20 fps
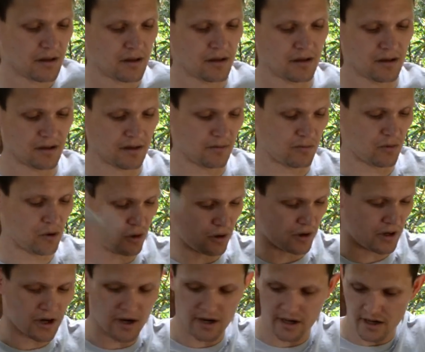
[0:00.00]
More
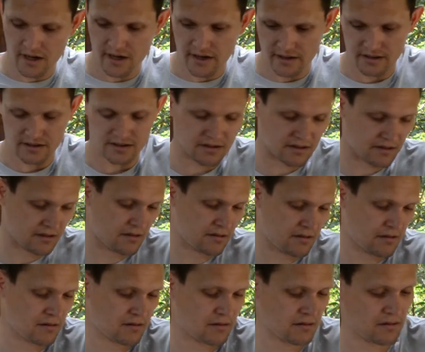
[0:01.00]
guy lines,
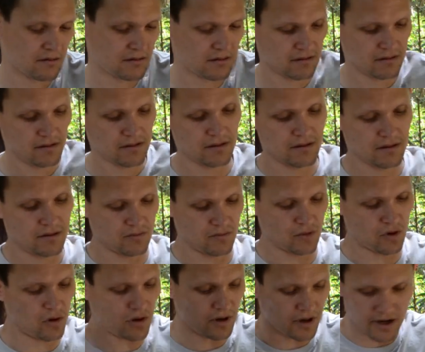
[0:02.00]

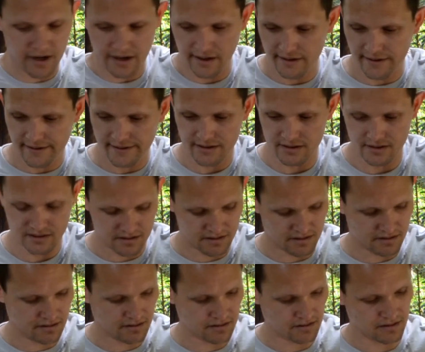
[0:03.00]
more guy lines,
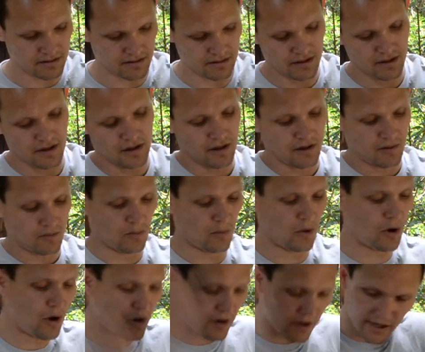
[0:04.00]

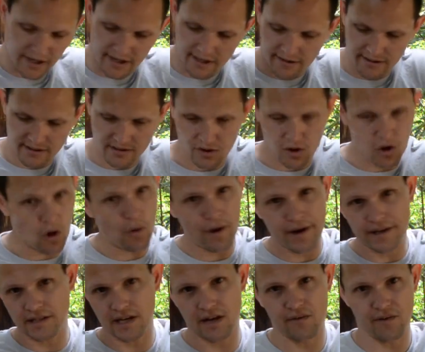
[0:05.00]
more guy lines. I
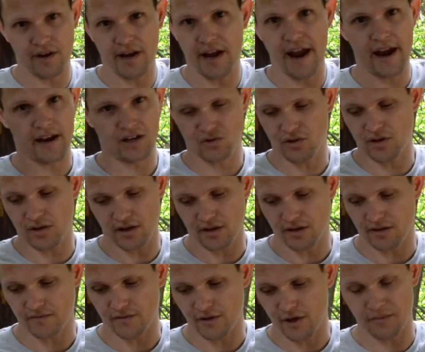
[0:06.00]
always have an extra load
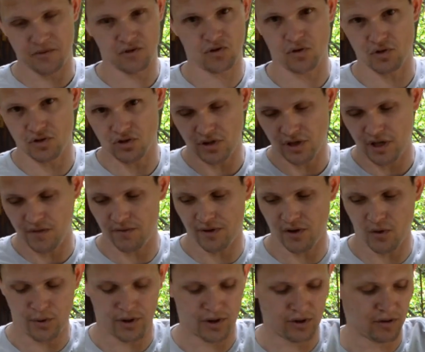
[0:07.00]
of ropes because you never
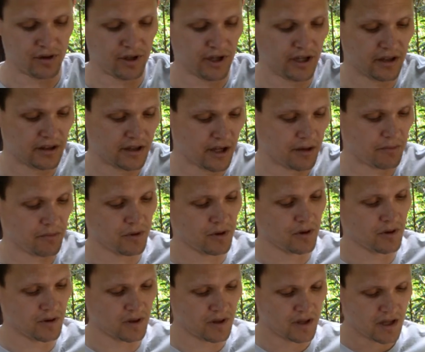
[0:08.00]
know when you need them.
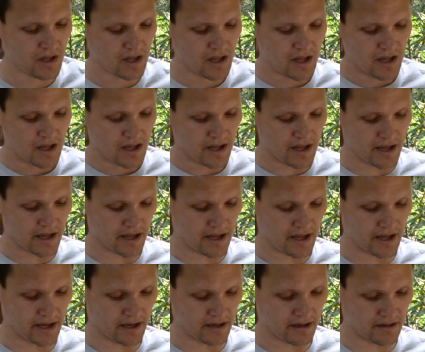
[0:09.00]

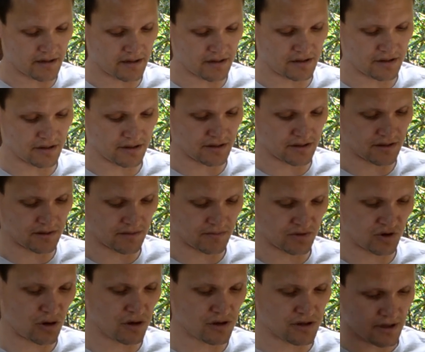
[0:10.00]
And just a
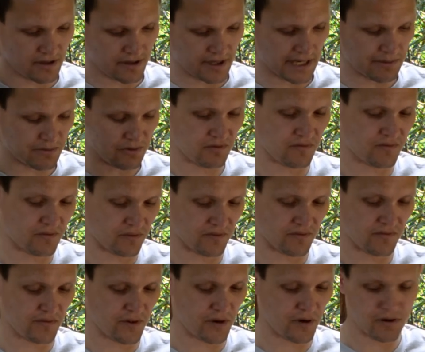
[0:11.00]
charging cable for the
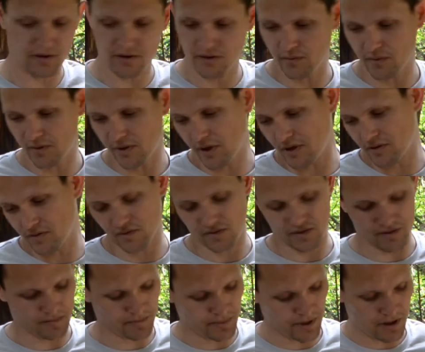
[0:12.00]
phone that goes with
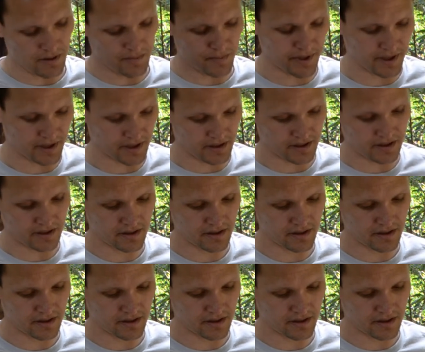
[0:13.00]
the power pack.